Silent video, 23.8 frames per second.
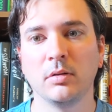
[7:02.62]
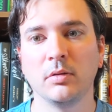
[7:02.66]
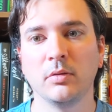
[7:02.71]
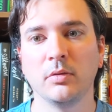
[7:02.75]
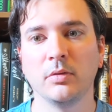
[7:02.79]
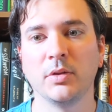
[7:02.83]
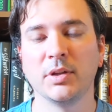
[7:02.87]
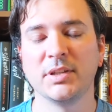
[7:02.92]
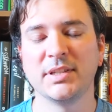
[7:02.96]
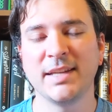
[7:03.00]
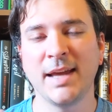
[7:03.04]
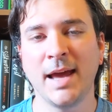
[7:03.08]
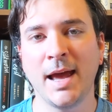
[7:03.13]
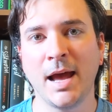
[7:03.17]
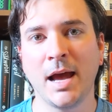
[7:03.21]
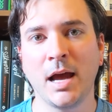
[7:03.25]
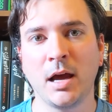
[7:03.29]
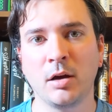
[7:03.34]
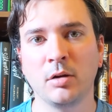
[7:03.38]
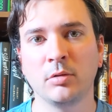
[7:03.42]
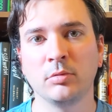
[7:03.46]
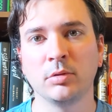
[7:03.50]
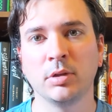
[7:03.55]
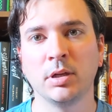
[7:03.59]
the
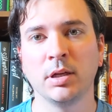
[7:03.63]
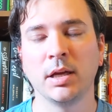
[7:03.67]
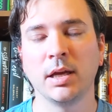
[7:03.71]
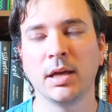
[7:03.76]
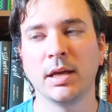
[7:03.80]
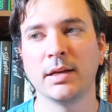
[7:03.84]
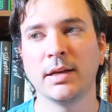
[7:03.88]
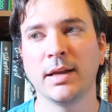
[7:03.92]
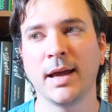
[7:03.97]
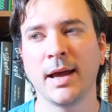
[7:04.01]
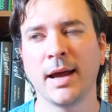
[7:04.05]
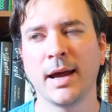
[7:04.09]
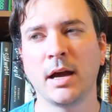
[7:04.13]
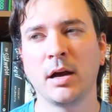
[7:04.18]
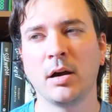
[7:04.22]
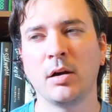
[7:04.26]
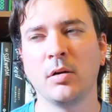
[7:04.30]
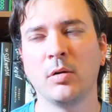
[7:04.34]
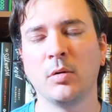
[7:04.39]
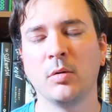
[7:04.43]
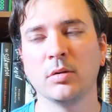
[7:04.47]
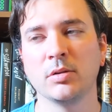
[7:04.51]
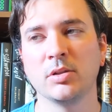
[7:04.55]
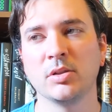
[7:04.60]
town and
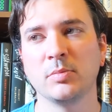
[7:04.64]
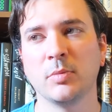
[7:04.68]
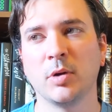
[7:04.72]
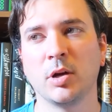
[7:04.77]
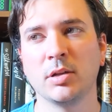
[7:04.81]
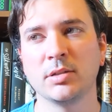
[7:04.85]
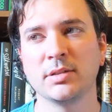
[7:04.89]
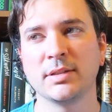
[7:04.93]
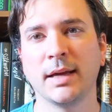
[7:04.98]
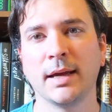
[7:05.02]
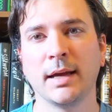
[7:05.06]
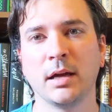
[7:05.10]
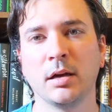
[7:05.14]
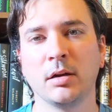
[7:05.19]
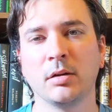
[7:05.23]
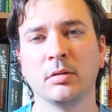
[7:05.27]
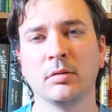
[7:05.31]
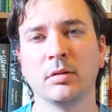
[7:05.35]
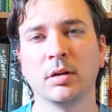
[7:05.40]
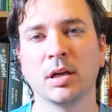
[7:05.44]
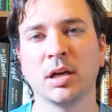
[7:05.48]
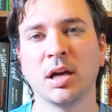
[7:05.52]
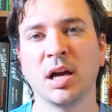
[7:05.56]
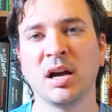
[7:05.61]
how small
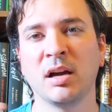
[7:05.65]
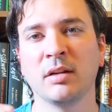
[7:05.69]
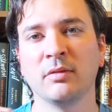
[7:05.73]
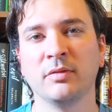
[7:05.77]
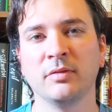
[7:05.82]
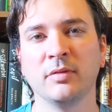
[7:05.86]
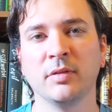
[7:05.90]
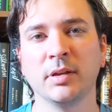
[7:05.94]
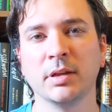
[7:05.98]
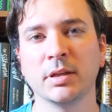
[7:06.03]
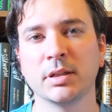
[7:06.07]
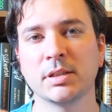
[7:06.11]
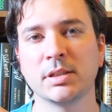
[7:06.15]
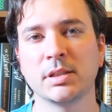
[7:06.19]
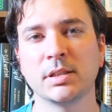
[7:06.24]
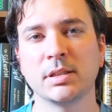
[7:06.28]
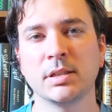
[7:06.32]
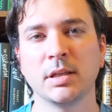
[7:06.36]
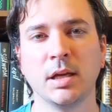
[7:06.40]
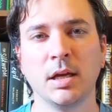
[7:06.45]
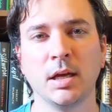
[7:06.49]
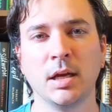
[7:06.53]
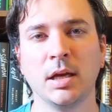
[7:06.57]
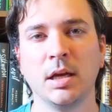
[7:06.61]
town conflicts
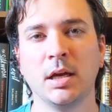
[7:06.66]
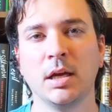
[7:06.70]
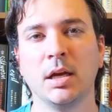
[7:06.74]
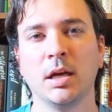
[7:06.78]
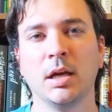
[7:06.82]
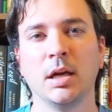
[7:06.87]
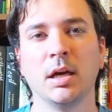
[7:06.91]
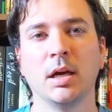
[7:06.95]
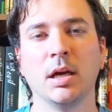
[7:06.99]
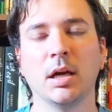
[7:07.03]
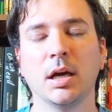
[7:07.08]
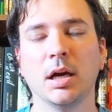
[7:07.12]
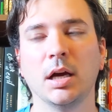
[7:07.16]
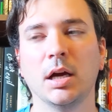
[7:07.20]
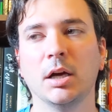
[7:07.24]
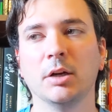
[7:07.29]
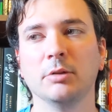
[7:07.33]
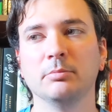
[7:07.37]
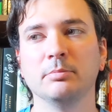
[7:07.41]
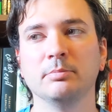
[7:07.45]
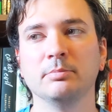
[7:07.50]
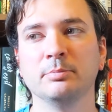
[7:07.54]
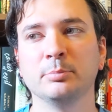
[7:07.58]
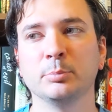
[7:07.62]

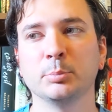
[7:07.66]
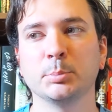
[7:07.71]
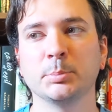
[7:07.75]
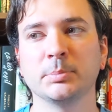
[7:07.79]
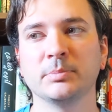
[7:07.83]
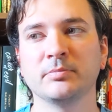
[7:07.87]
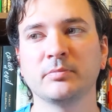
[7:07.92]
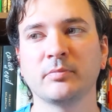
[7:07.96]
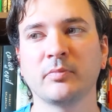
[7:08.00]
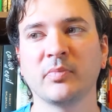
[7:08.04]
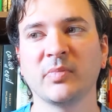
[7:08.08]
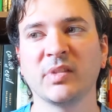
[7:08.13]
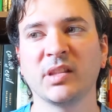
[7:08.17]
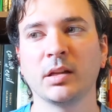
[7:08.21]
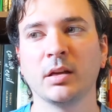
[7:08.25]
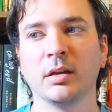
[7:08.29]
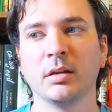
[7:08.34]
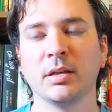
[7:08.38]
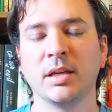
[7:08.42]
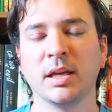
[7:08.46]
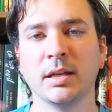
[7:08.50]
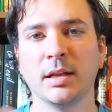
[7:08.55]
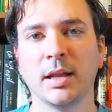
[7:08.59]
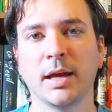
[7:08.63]

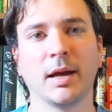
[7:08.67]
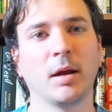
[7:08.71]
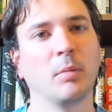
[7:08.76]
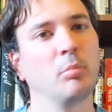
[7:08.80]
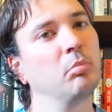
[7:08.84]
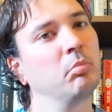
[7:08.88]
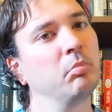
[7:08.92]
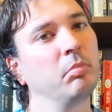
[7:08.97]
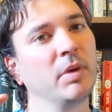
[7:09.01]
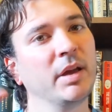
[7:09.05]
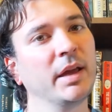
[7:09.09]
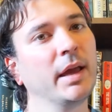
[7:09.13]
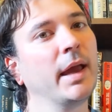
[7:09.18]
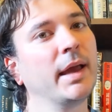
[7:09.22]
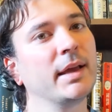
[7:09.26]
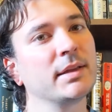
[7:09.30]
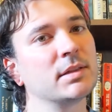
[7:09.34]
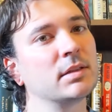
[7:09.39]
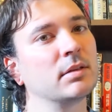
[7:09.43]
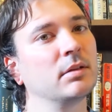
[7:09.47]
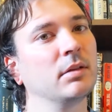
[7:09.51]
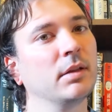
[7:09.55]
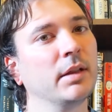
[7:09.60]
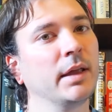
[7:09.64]
can like
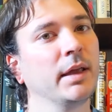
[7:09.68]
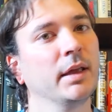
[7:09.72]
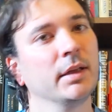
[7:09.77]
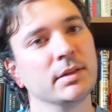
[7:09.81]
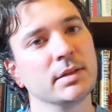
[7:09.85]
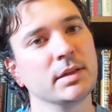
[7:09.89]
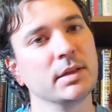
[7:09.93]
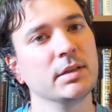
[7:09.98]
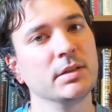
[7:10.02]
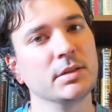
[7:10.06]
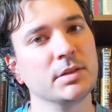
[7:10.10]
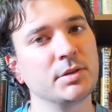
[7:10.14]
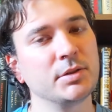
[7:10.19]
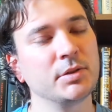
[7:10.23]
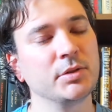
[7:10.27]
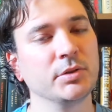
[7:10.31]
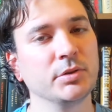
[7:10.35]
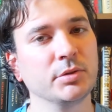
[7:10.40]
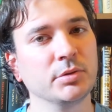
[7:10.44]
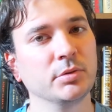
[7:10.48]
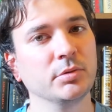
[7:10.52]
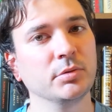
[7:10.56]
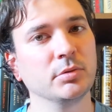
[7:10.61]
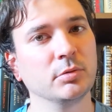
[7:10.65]
escalate
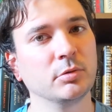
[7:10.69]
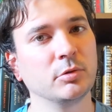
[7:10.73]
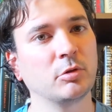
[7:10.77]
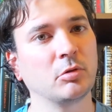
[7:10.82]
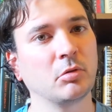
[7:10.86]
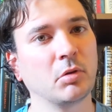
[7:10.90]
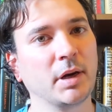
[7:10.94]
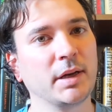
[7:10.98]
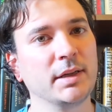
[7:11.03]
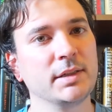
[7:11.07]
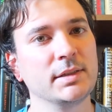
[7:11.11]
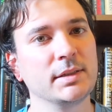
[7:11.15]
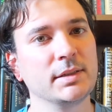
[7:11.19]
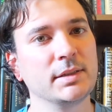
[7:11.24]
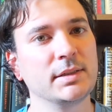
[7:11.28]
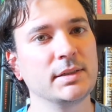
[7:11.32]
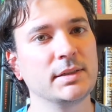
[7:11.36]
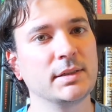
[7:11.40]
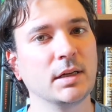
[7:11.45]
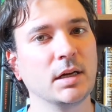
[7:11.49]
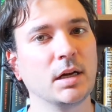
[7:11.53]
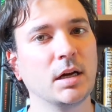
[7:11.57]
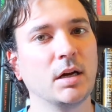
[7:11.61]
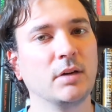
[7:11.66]
into crazy
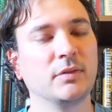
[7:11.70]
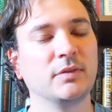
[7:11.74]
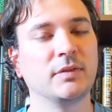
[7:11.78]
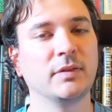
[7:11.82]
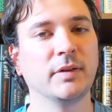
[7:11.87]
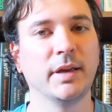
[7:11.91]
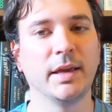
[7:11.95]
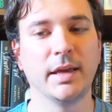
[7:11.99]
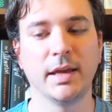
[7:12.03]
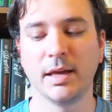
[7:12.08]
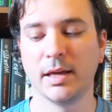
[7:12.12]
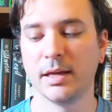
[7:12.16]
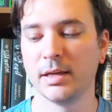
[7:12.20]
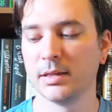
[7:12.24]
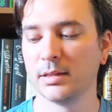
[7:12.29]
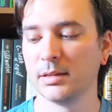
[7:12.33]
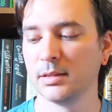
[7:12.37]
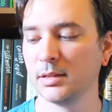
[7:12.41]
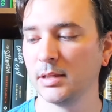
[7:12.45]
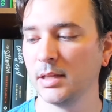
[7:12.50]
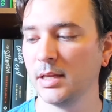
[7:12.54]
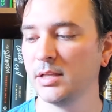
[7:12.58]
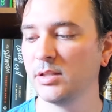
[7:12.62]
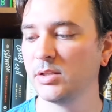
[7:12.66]
stuff.
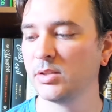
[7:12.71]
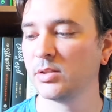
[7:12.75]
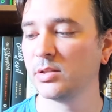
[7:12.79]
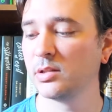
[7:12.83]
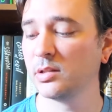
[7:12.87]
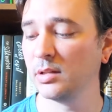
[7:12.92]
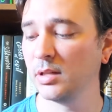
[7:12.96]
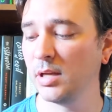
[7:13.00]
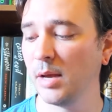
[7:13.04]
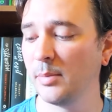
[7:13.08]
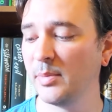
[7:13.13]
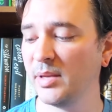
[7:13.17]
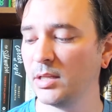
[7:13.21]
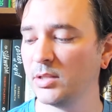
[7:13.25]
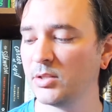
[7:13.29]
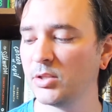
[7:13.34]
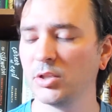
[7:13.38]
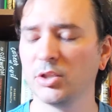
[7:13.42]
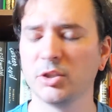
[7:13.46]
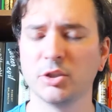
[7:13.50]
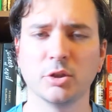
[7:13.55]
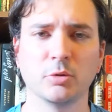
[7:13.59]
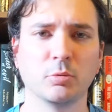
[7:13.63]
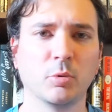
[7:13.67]
And it's a
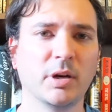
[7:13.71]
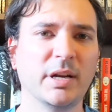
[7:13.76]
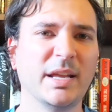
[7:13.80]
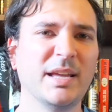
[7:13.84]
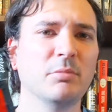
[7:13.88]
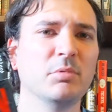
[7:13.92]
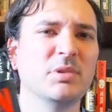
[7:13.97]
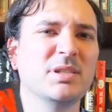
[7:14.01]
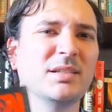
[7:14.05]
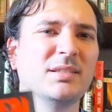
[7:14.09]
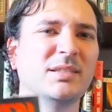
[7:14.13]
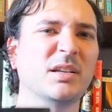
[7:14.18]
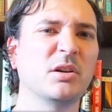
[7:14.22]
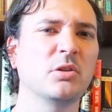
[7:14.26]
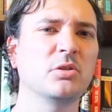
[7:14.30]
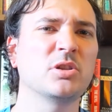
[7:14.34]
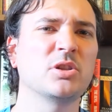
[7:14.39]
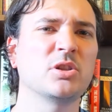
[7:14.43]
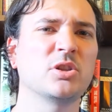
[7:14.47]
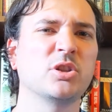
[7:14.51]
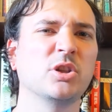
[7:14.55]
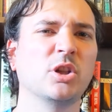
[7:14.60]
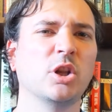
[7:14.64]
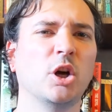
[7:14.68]
good one. It was a little
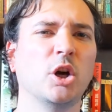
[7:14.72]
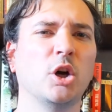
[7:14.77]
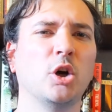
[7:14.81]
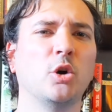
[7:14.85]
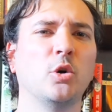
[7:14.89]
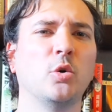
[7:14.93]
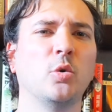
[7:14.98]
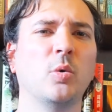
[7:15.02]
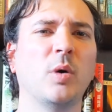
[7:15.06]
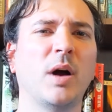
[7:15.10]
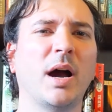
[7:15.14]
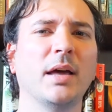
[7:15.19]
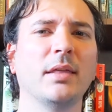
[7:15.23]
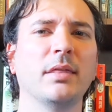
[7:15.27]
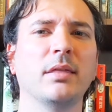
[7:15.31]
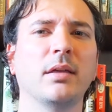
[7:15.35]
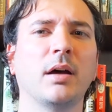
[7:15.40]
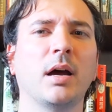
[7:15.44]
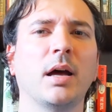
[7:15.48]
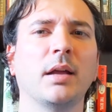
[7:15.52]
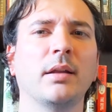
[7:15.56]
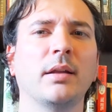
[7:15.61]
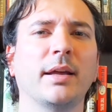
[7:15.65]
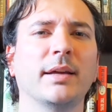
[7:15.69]
slow, I
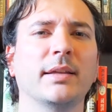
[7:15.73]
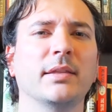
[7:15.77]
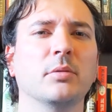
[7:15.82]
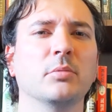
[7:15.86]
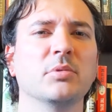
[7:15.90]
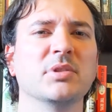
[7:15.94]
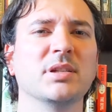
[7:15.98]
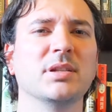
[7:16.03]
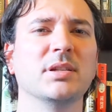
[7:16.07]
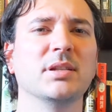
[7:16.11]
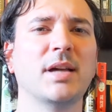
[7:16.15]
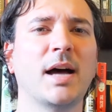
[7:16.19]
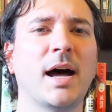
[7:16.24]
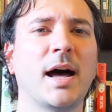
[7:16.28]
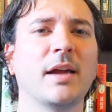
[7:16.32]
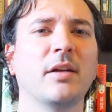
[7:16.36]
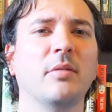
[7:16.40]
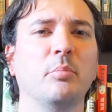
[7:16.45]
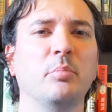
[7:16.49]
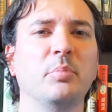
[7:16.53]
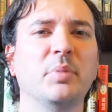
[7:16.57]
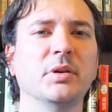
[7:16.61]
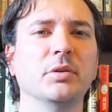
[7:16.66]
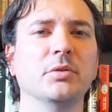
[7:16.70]
thought. Like, there was a lot
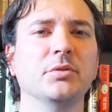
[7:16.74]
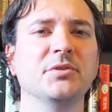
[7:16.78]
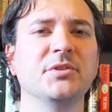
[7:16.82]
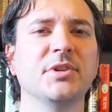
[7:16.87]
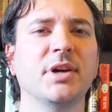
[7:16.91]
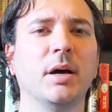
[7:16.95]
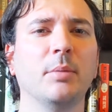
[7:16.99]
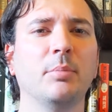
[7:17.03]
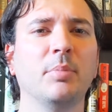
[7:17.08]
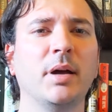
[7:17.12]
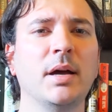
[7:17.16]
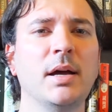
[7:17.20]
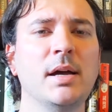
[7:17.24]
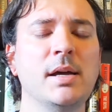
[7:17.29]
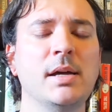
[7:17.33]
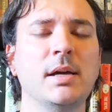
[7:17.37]
of build up.